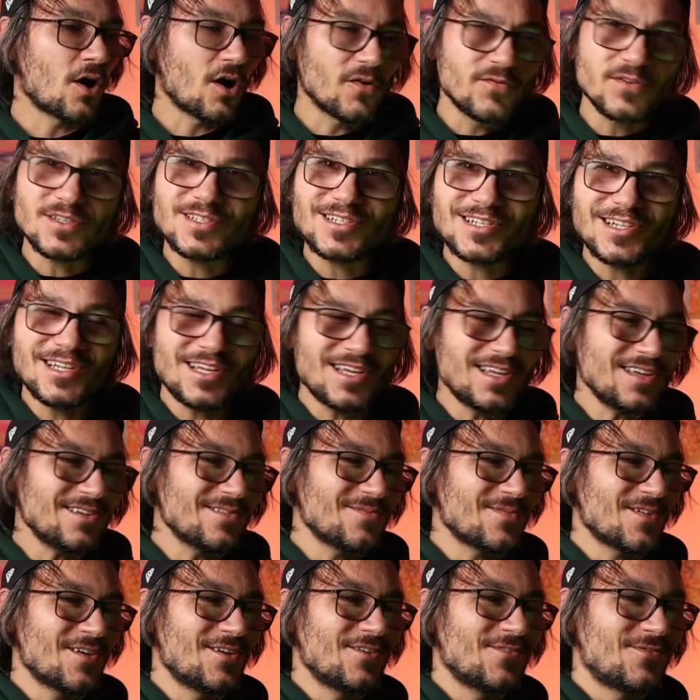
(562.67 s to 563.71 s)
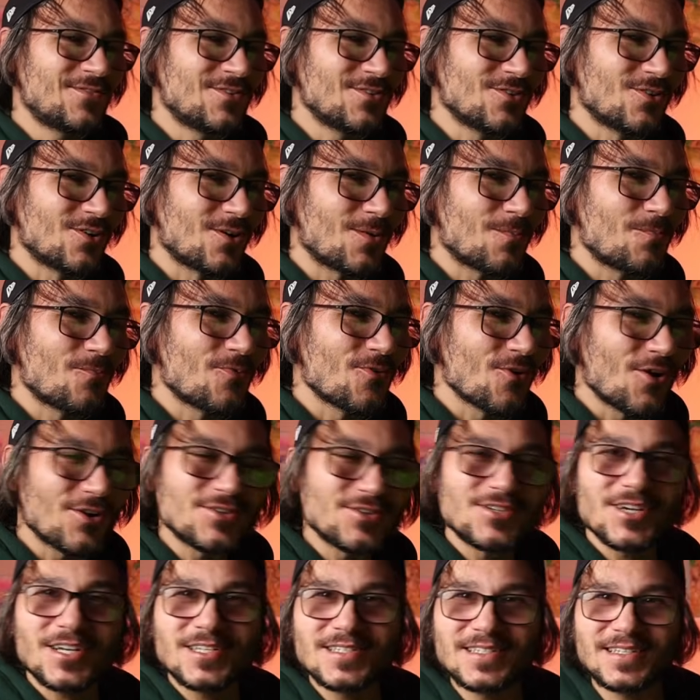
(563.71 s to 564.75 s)
Obviously, if your
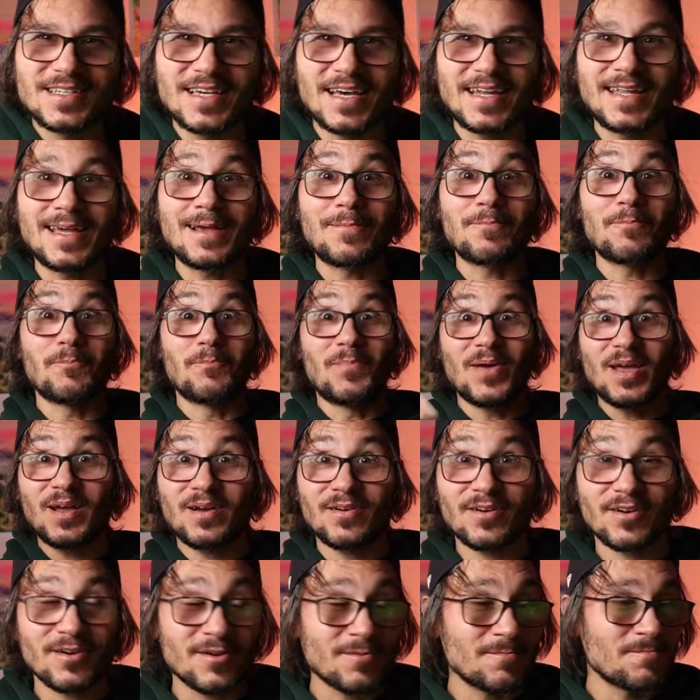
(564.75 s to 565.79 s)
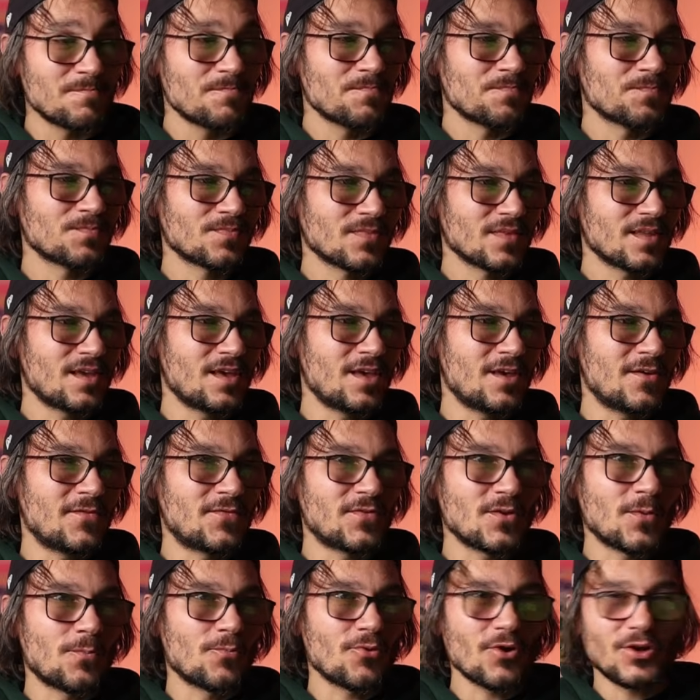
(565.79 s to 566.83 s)
project's getting bigger, if
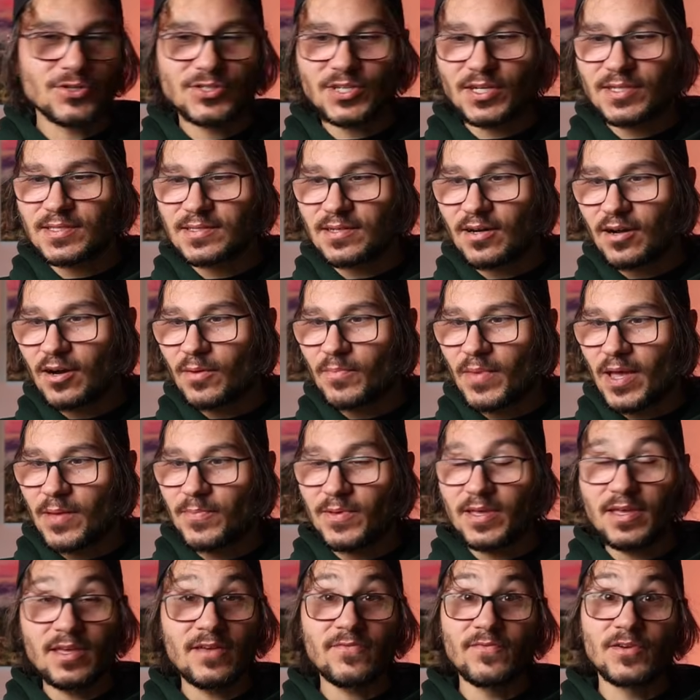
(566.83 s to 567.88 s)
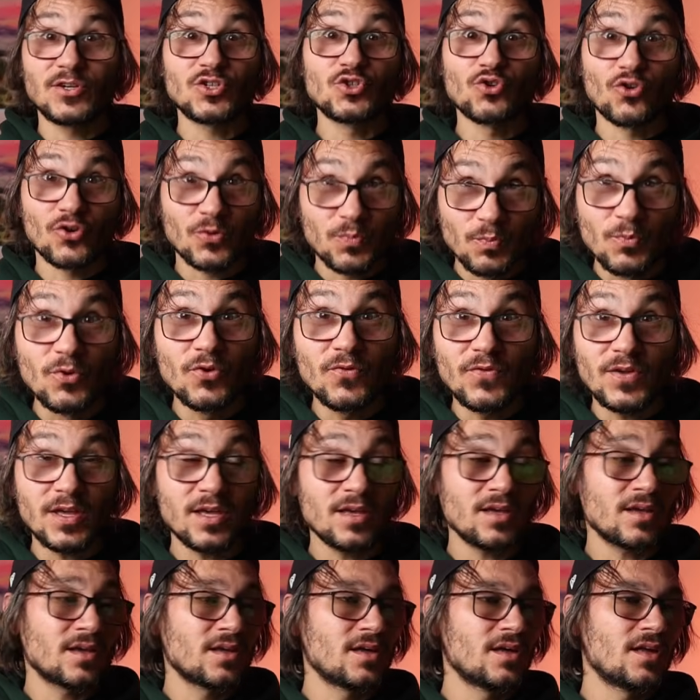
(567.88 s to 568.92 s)
your projects are maybe even a short
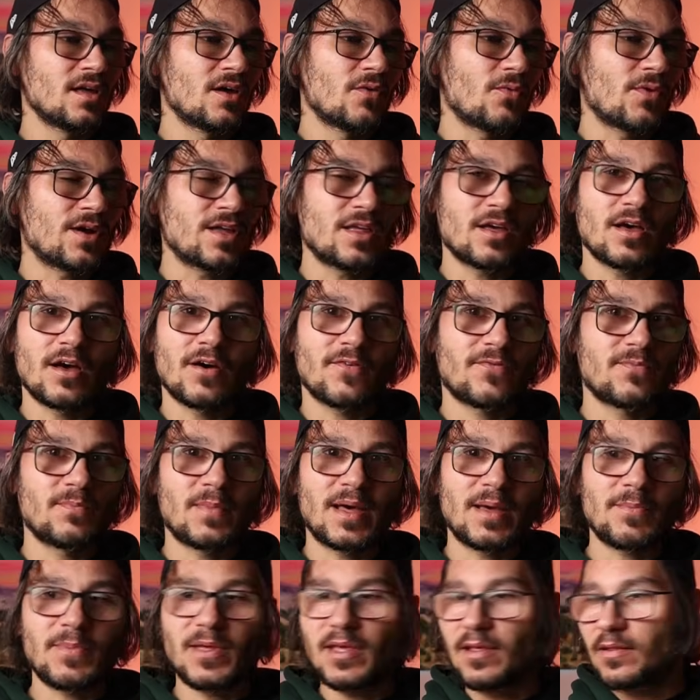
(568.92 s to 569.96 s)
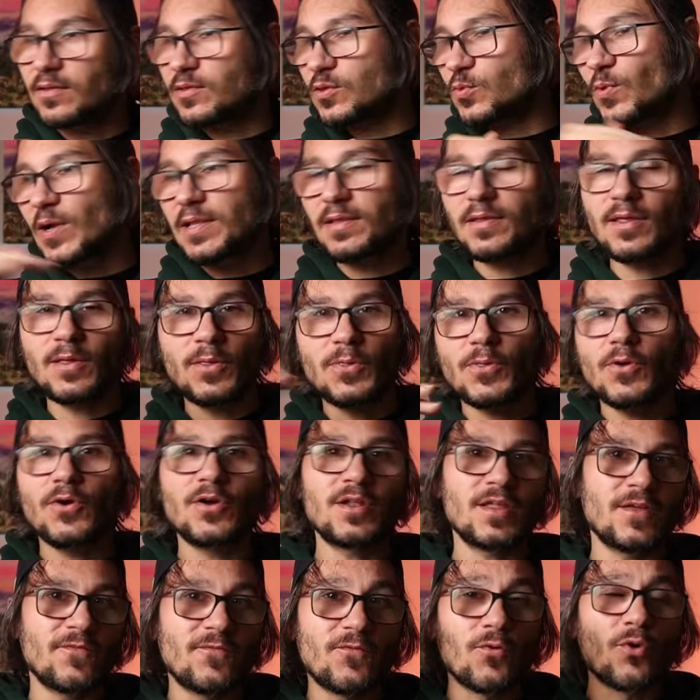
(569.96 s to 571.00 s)
movie where you have maybe 20,
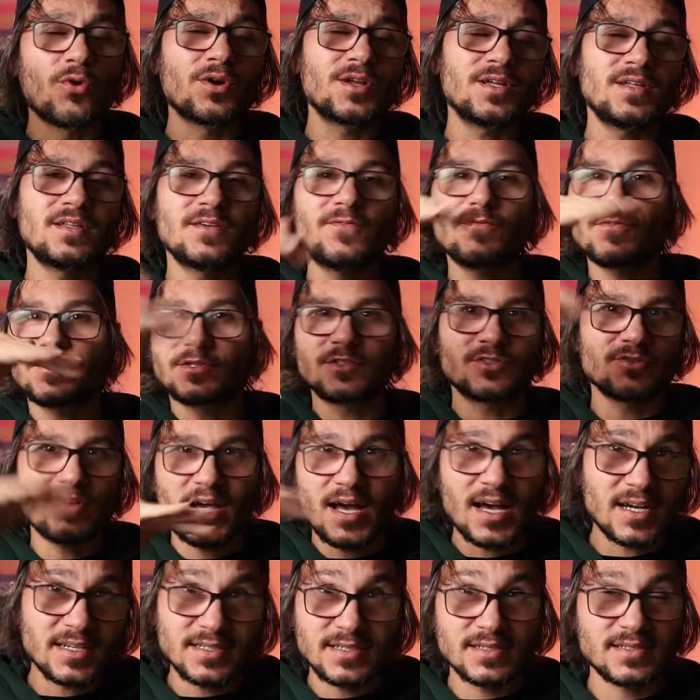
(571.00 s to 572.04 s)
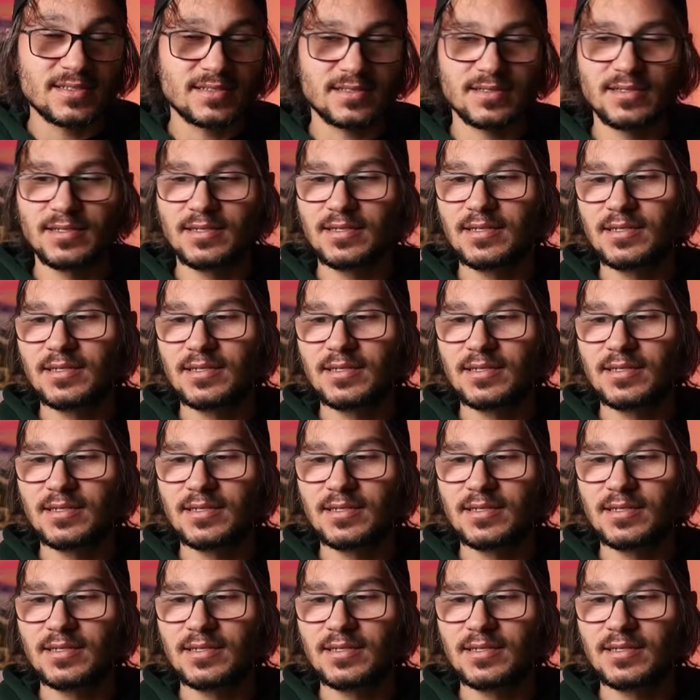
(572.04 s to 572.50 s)
30, 40 different tracks,